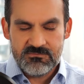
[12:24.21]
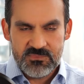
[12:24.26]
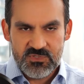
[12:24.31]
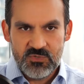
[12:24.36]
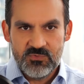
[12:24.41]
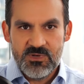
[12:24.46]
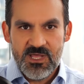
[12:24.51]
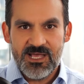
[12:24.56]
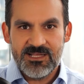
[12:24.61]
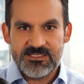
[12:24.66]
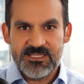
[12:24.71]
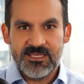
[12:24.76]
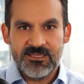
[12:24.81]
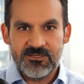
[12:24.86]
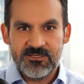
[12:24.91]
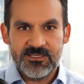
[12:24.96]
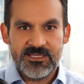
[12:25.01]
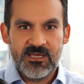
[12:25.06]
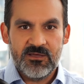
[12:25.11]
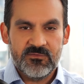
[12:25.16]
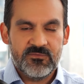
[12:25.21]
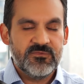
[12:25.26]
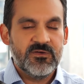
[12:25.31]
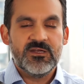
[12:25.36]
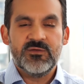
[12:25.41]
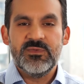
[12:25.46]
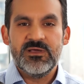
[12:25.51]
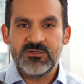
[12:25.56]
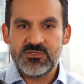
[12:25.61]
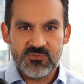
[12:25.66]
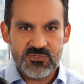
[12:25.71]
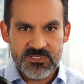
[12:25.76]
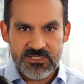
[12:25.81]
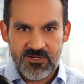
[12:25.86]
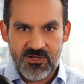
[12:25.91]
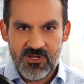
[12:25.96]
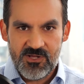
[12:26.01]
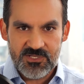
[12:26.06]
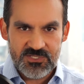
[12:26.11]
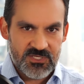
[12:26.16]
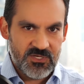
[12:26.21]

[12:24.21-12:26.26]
do not take into account fundamentals at all.